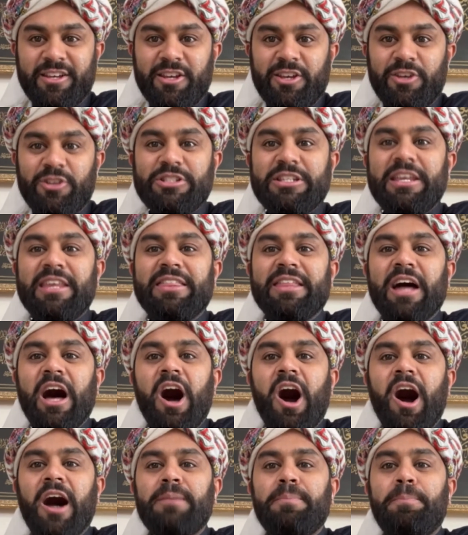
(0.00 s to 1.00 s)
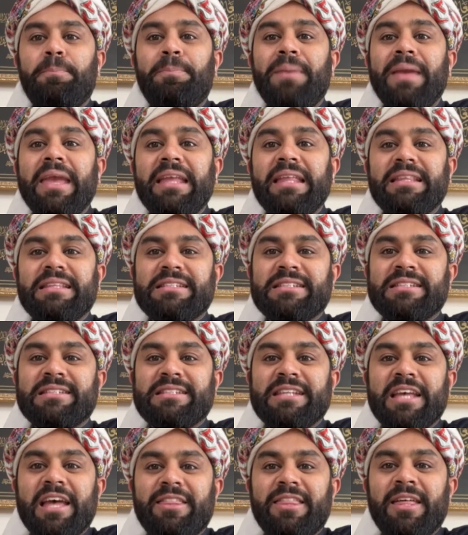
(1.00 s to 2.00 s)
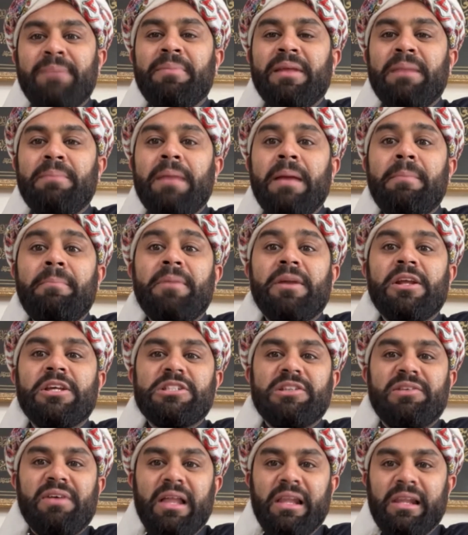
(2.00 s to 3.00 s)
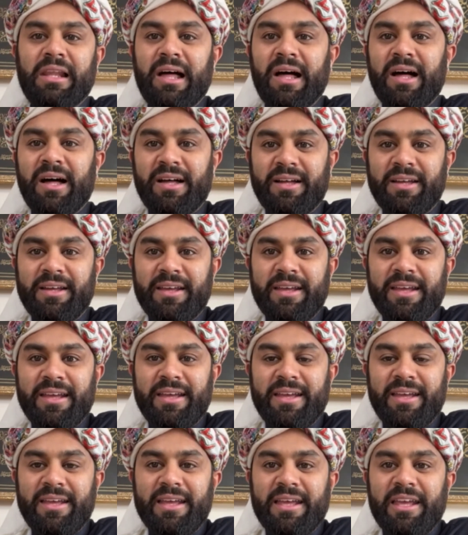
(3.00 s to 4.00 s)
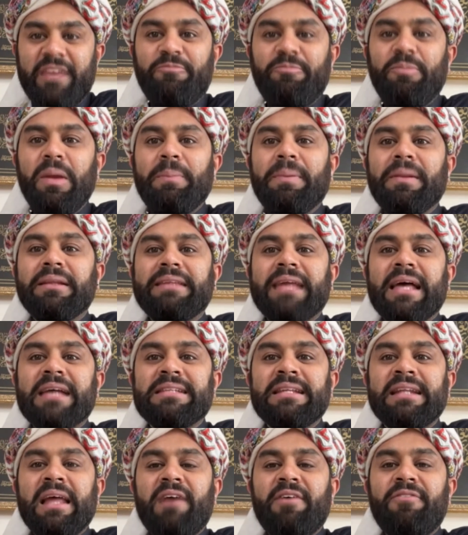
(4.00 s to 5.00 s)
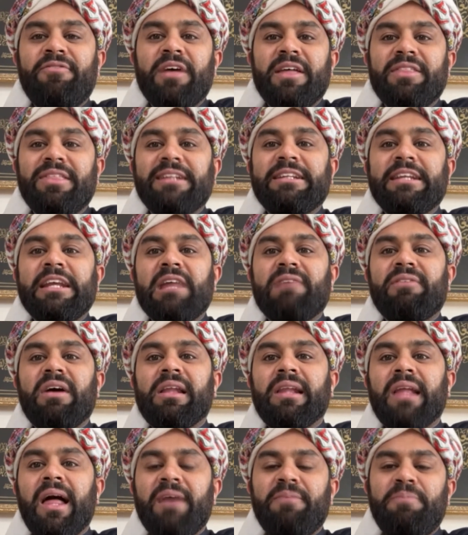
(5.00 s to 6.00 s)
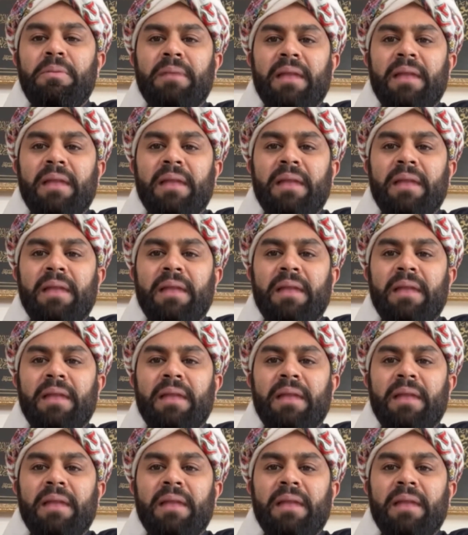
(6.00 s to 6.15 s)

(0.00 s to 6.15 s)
You see, the heart beats the remembrance of Allah. If people doesn't have the deen of Allah, if people